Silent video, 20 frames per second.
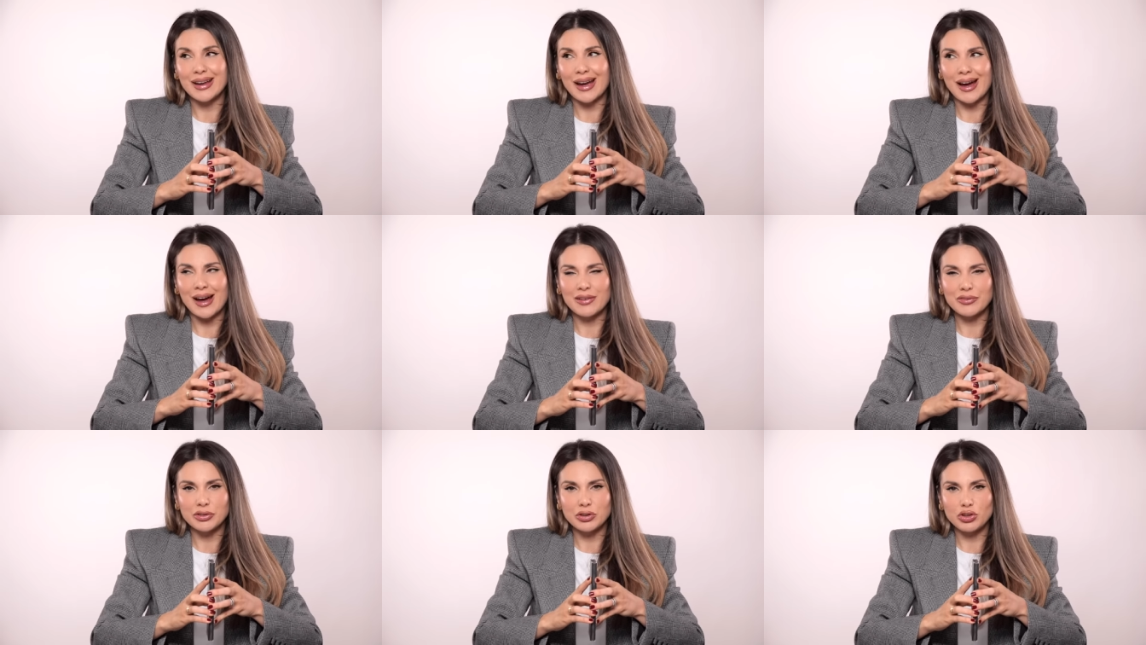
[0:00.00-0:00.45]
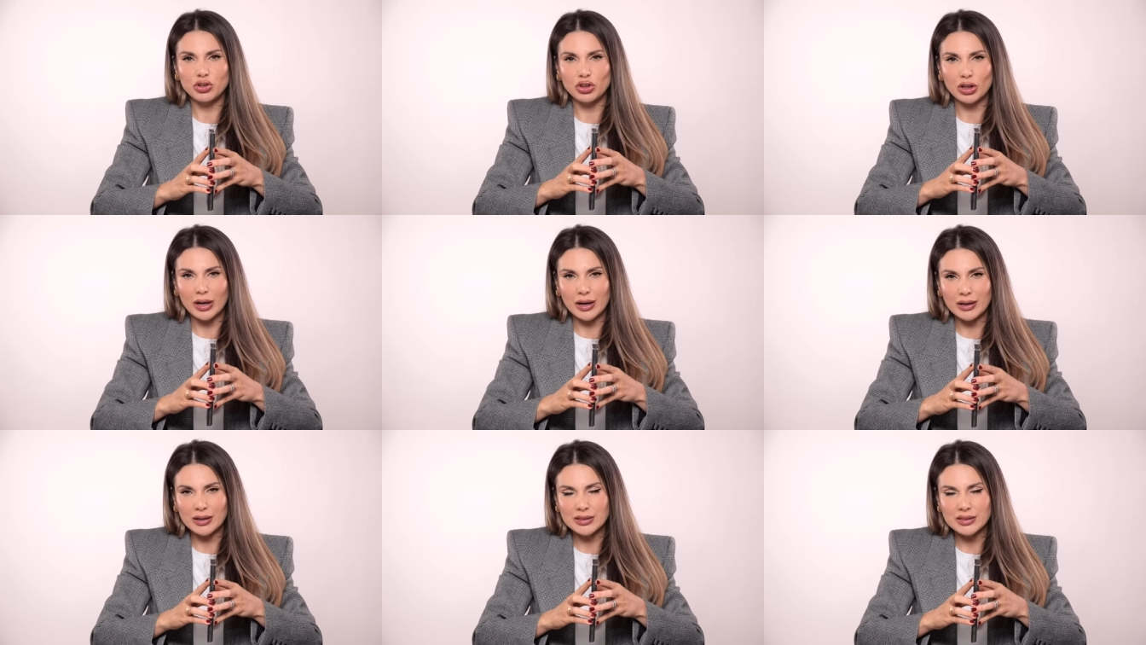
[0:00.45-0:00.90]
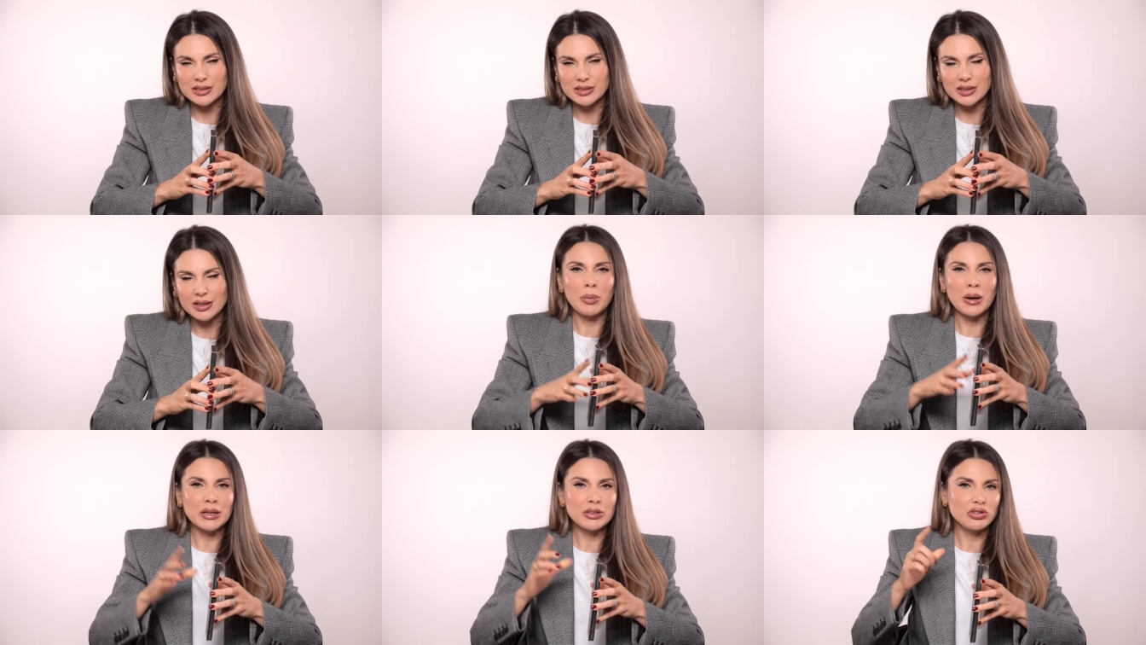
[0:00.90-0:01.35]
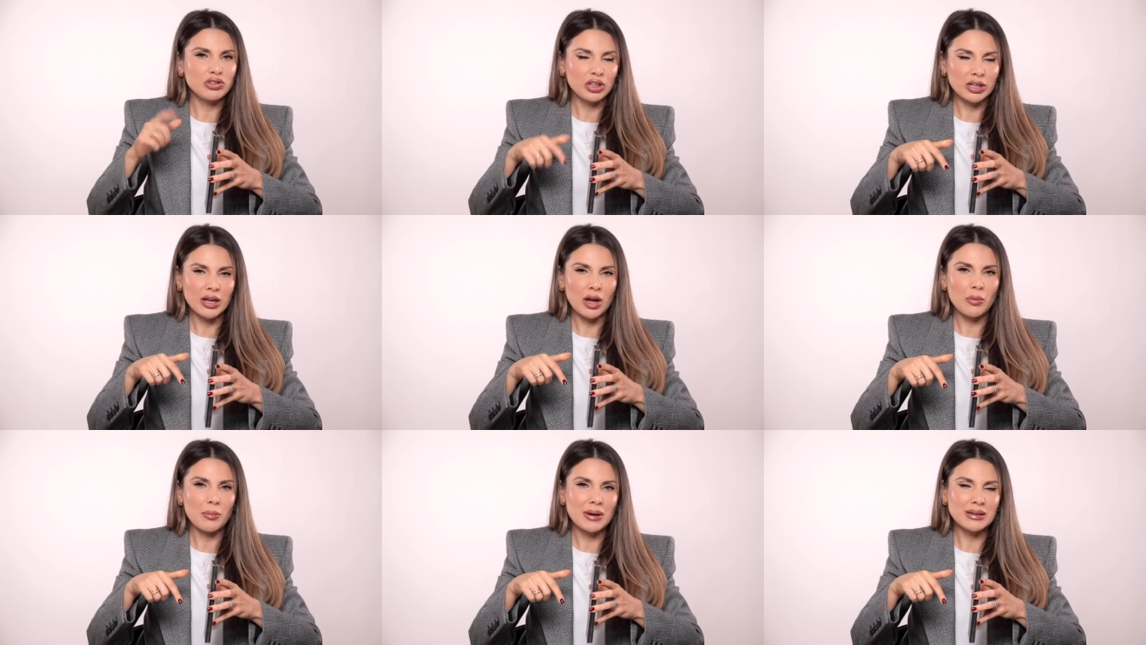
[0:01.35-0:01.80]
haven't checked, but
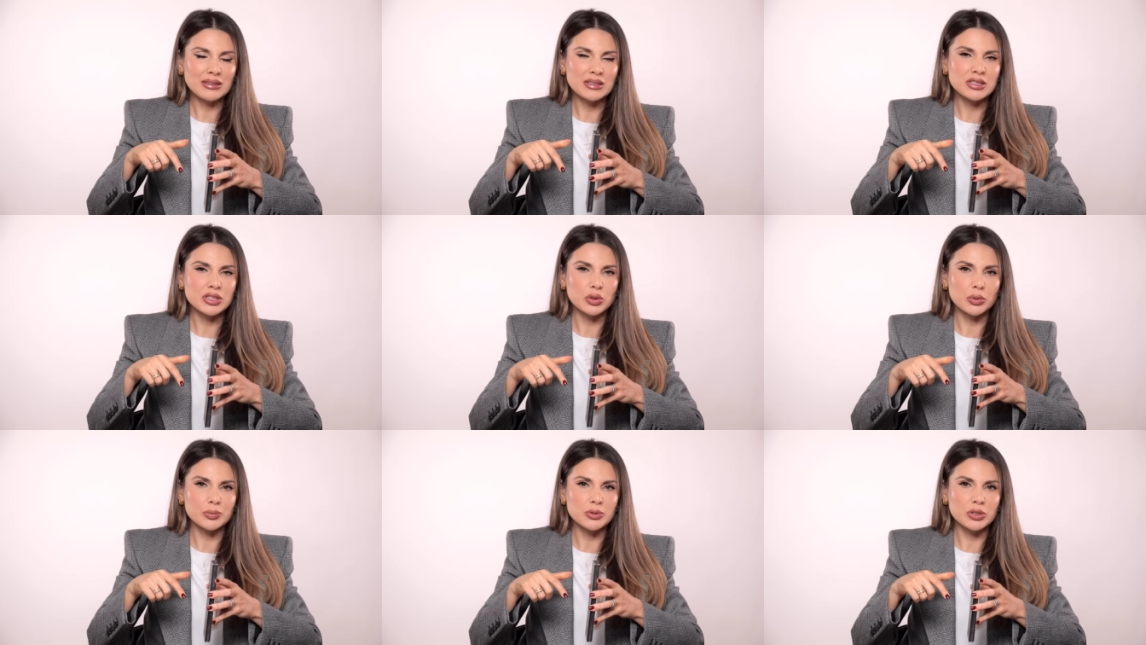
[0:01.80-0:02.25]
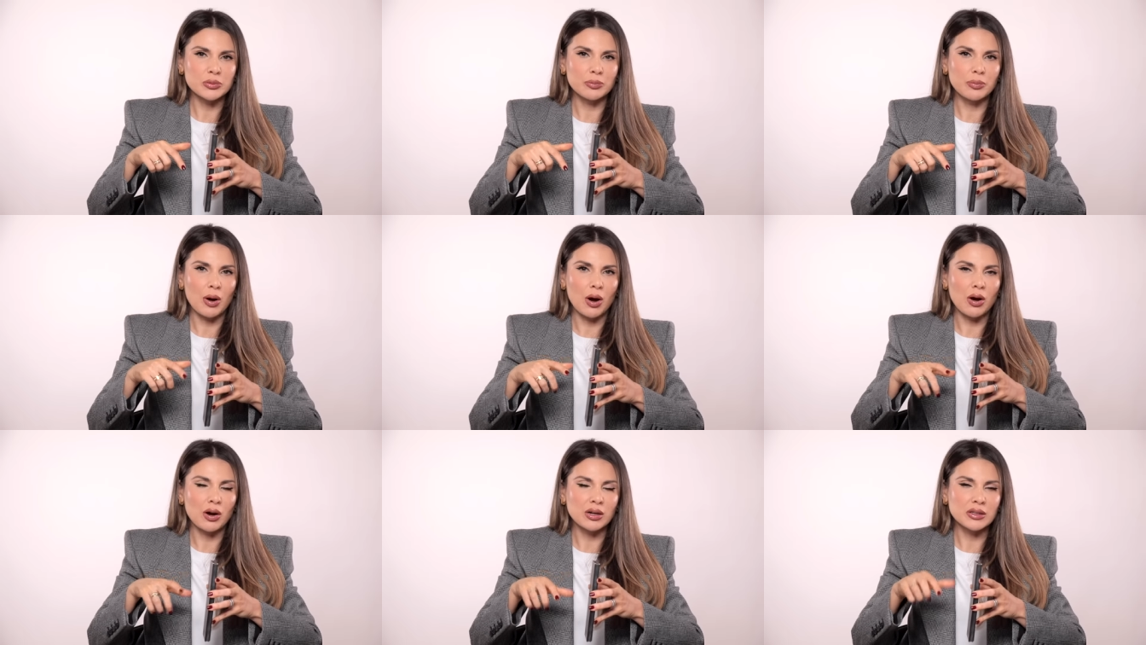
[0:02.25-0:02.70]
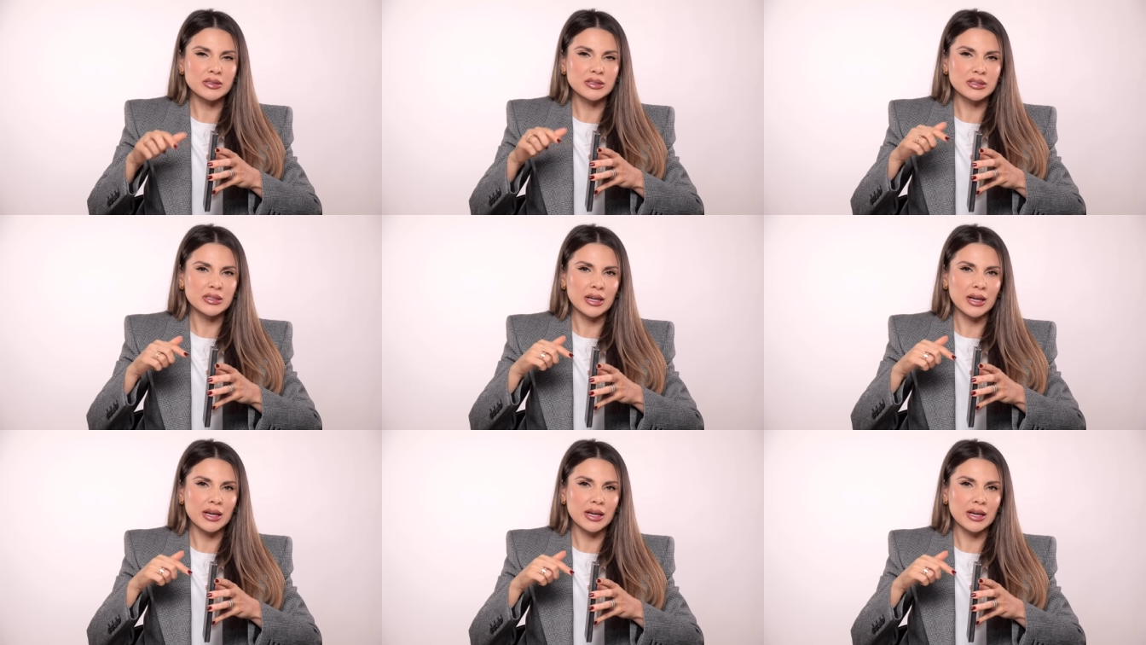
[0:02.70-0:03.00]
check out my description box,